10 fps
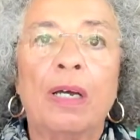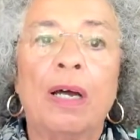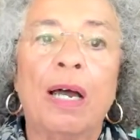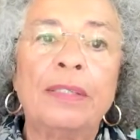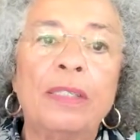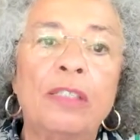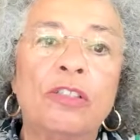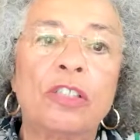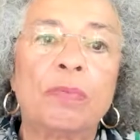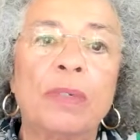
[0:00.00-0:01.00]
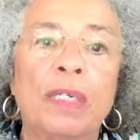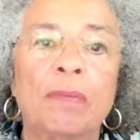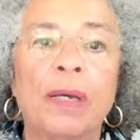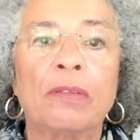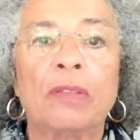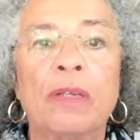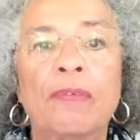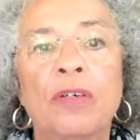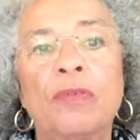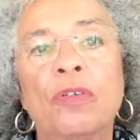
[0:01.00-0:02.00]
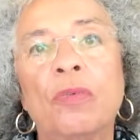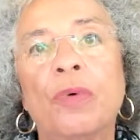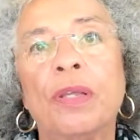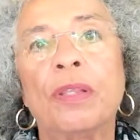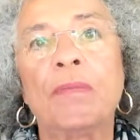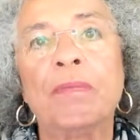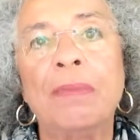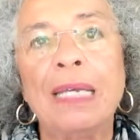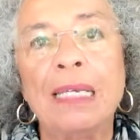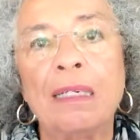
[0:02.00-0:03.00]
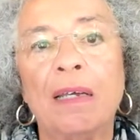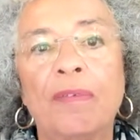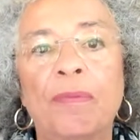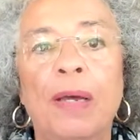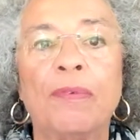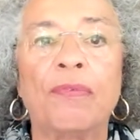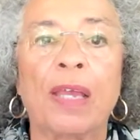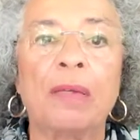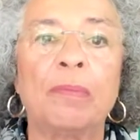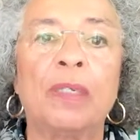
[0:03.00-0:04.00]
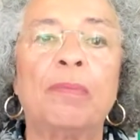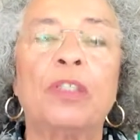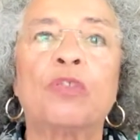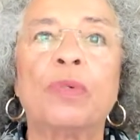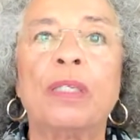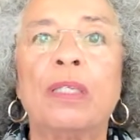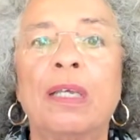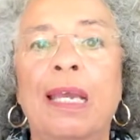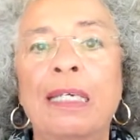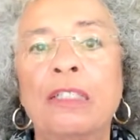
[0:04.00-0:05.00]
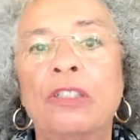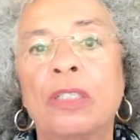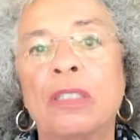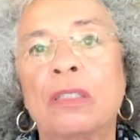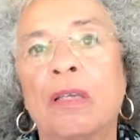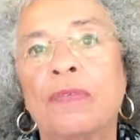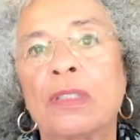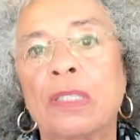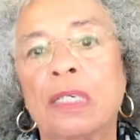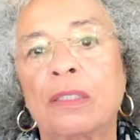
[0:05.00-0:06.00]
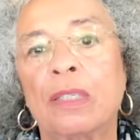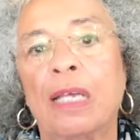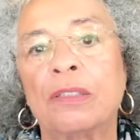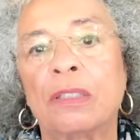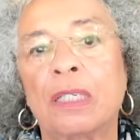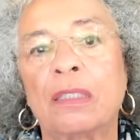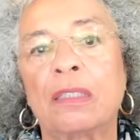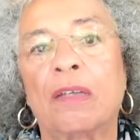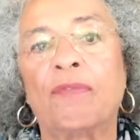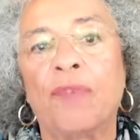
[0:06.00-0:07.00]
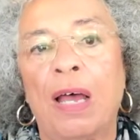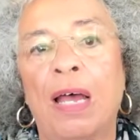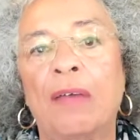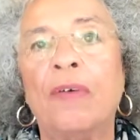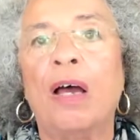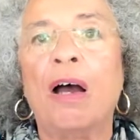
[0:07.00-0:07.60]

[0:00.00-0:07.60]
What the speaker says: I need to speak about living room, where the men of my family between the ages of 6 and 65